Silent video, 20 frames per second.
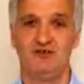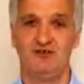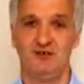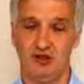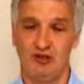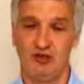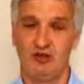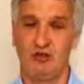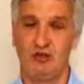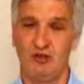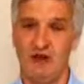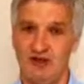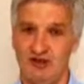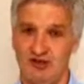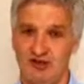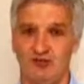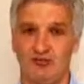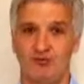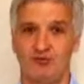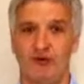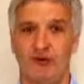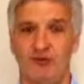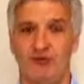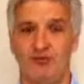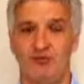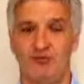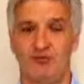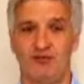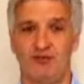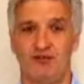until the pain has
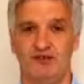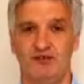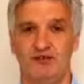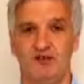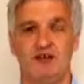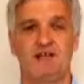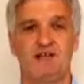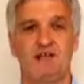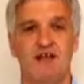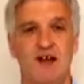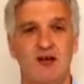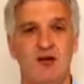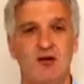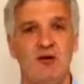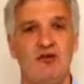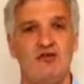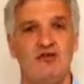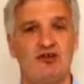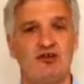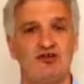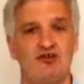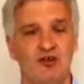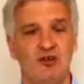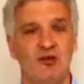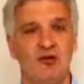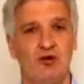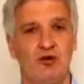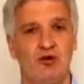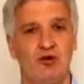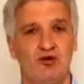subsided a bit. Now, that is
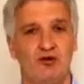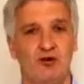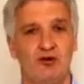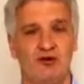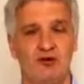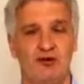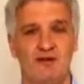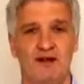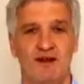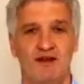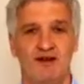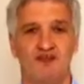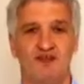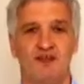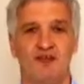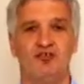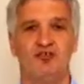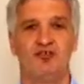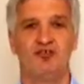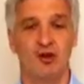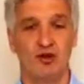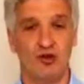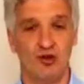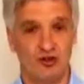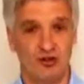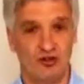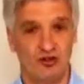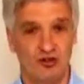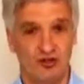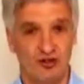no longer recommended. It's
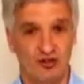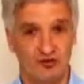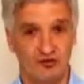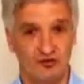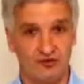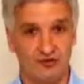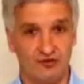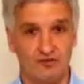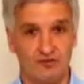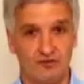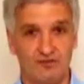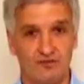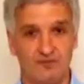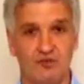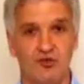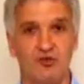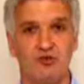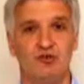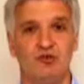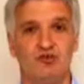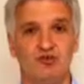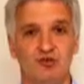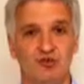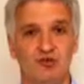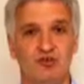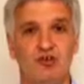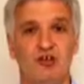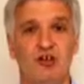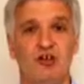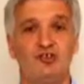not a good thing to do. You
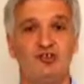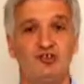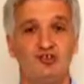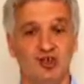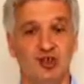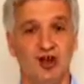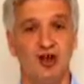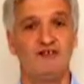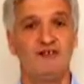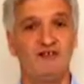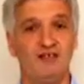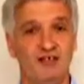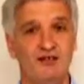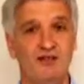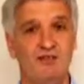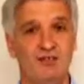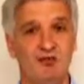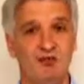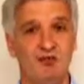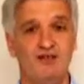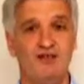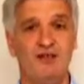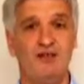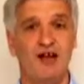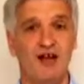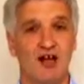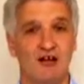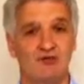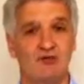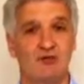should try to keep
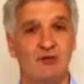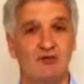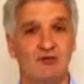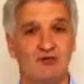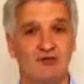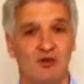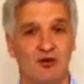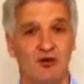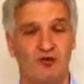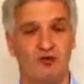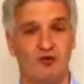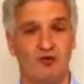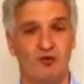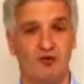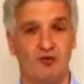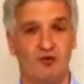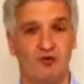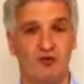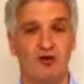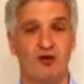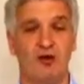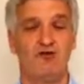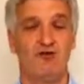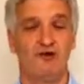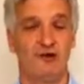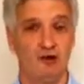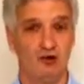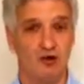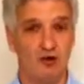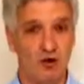moving as much as possible.
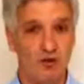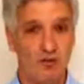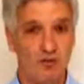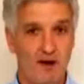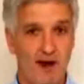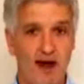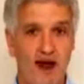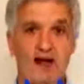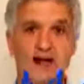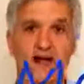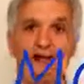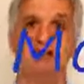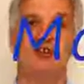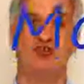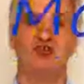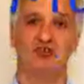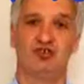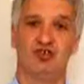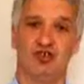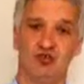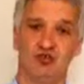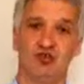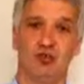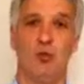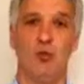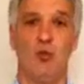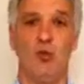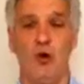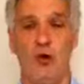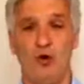For your low back,
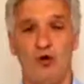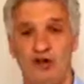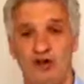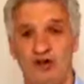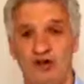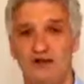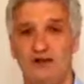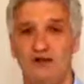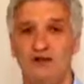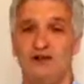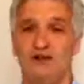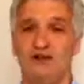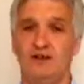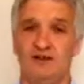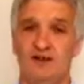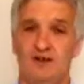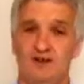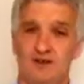just walking.